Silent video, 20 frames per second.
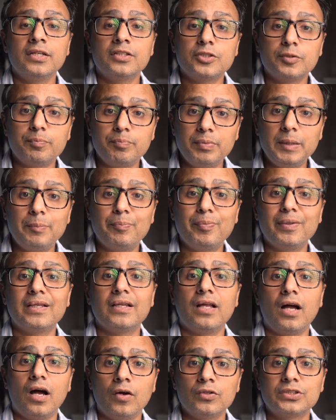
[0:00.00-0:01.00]
to
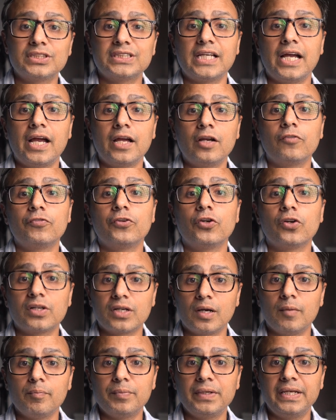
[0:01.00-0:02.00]
people outside of your
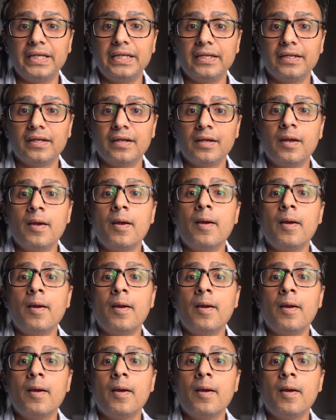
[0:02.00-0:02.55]
company,